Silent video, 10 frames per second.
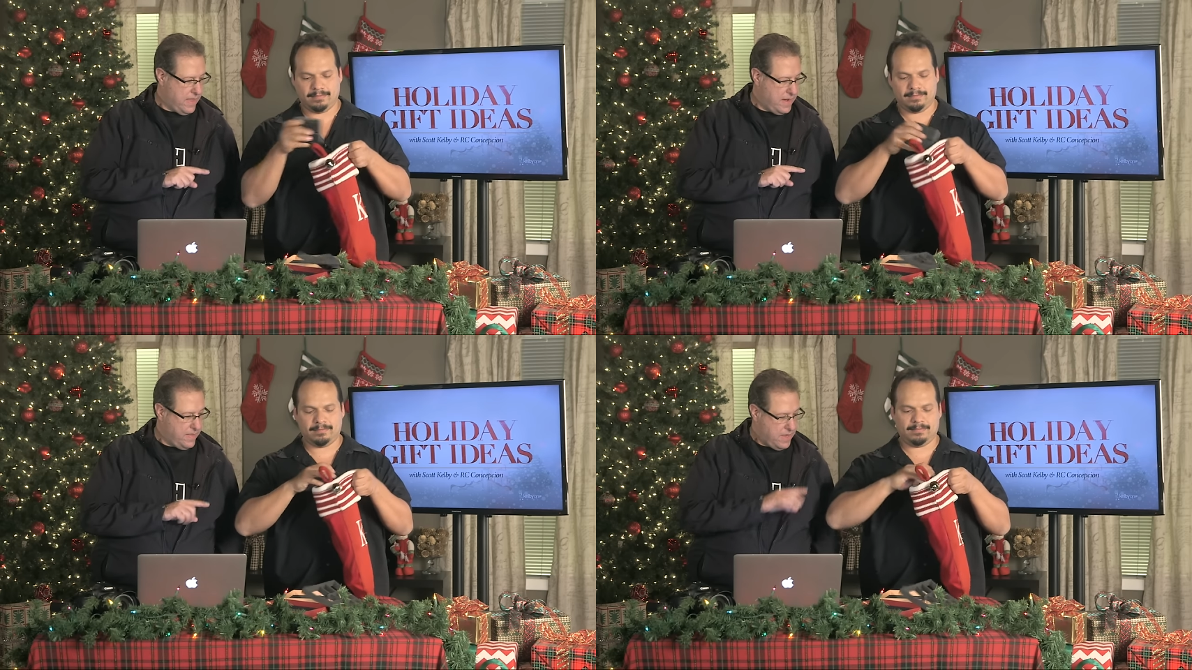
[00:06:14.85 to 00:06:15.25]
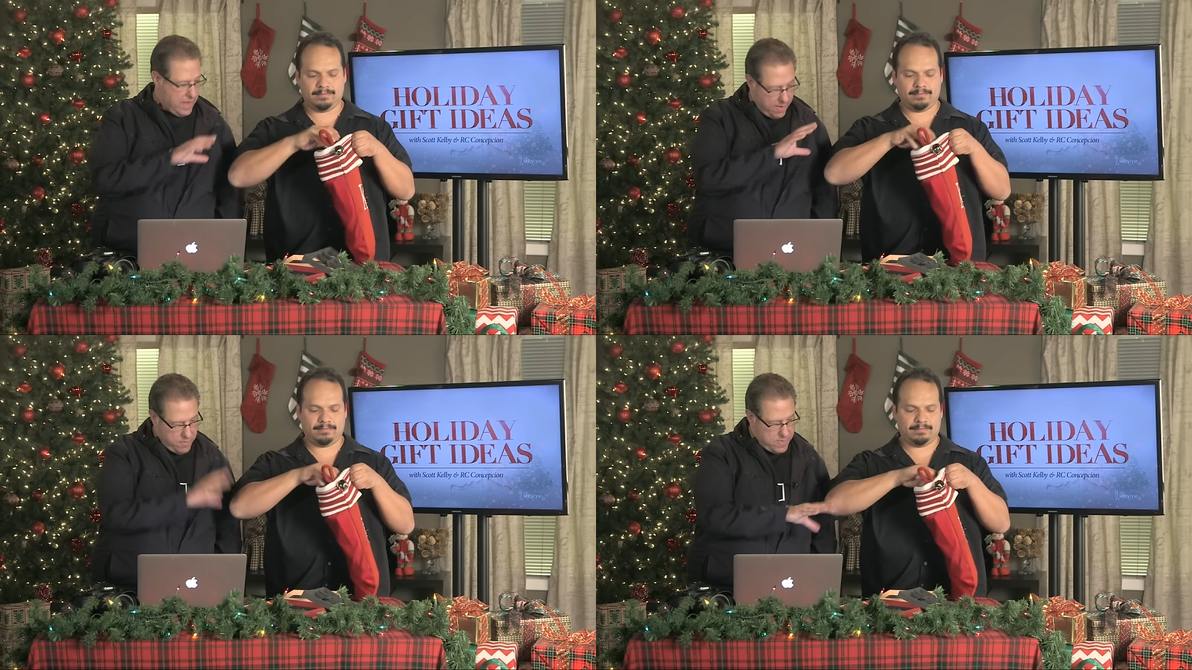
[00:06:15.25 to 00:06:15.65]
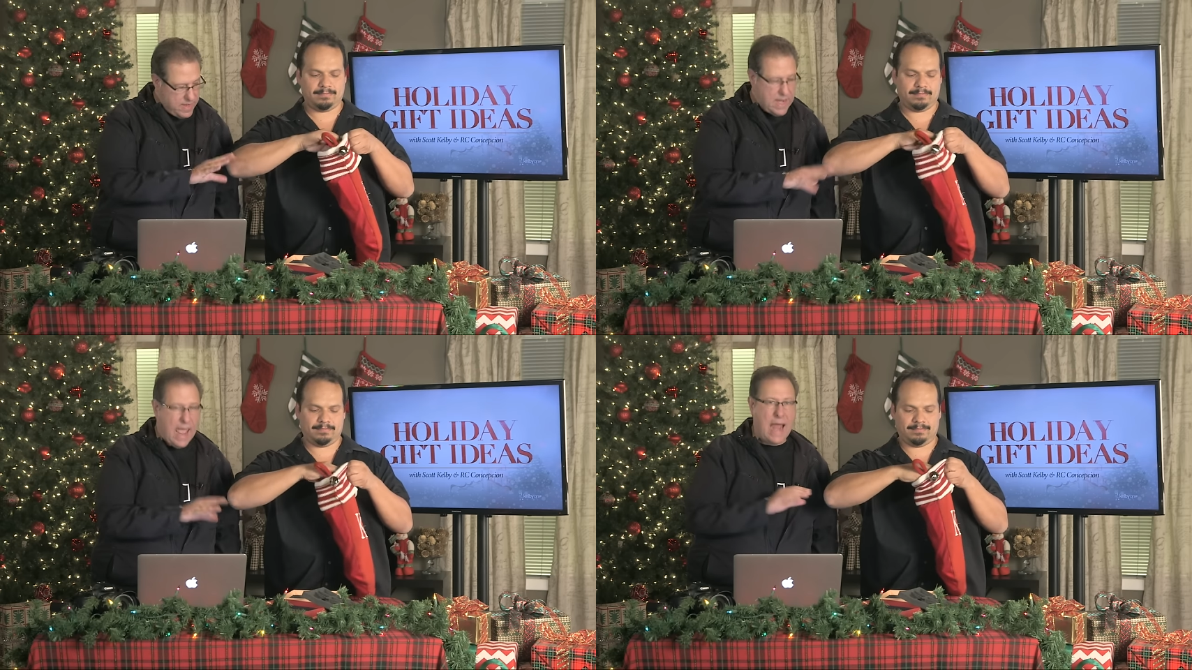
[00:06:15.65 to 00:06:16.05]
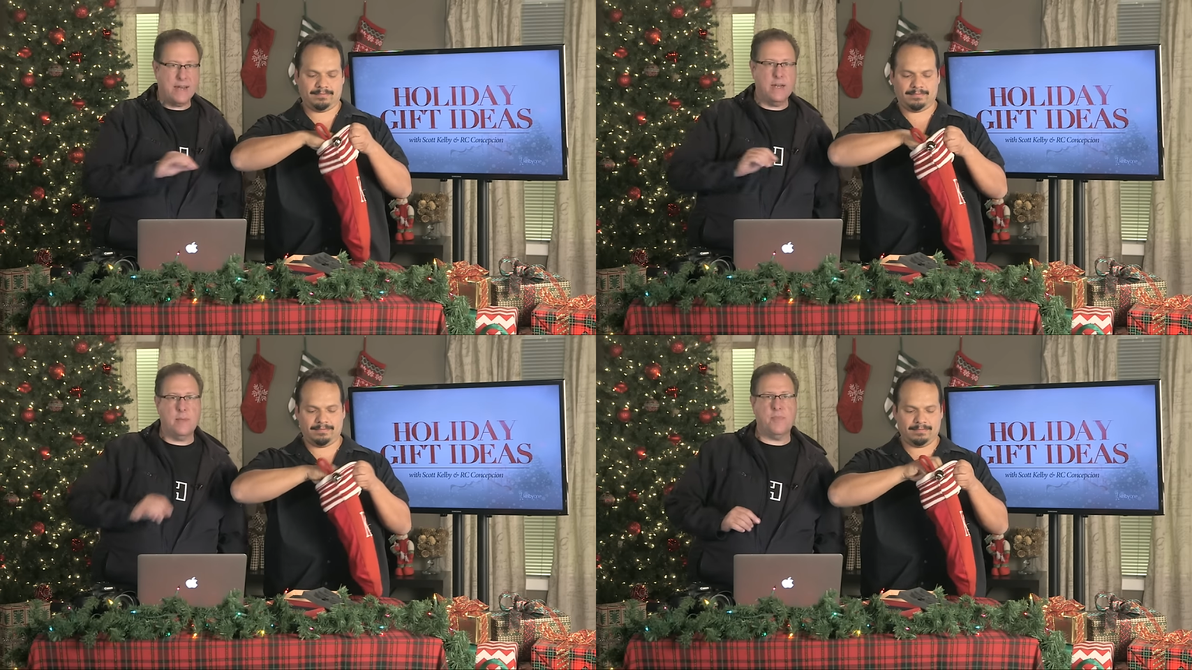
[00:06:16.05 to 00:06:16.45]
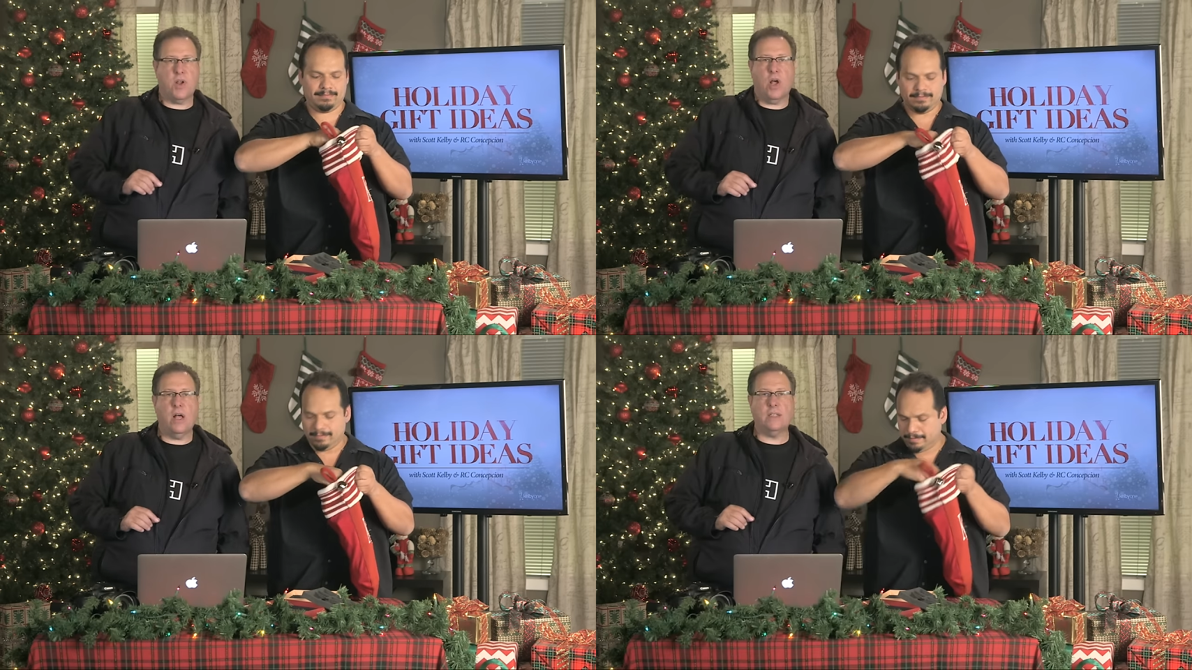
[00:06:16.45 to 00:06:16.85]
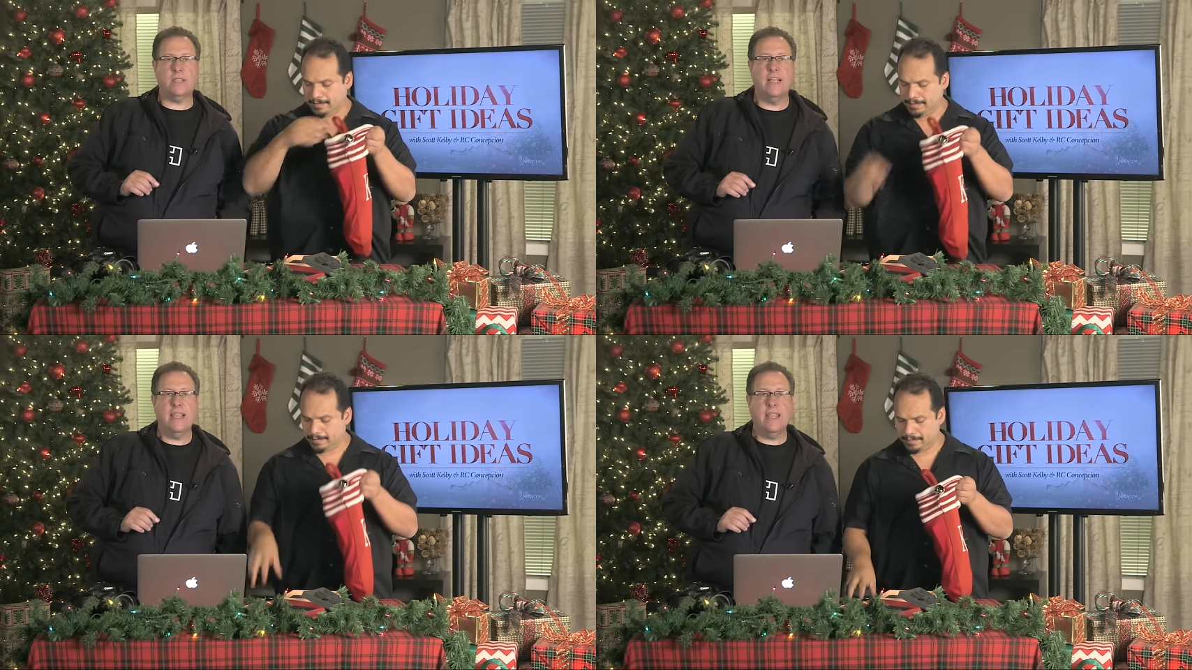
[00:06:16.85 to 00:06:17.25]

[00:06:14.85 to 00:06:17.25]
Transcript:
Speaker 1: that everything and added up the cost,